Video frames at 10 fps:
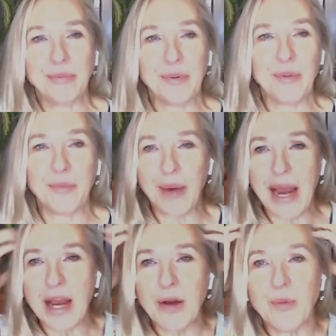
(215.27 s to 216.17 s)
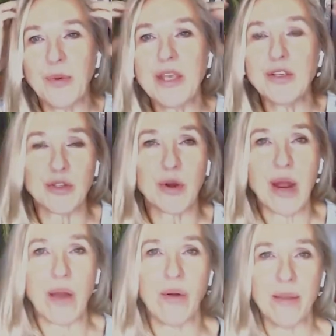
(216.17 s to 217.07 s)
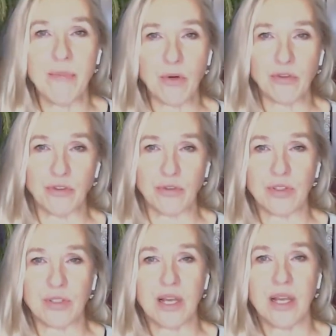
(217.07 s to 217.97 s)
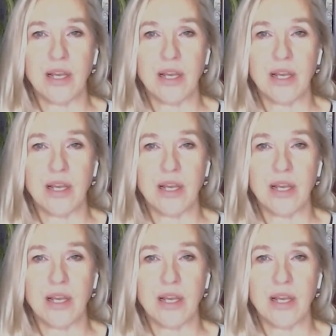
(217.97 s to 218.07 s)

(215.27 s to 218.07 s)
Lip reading: where we store our emotions,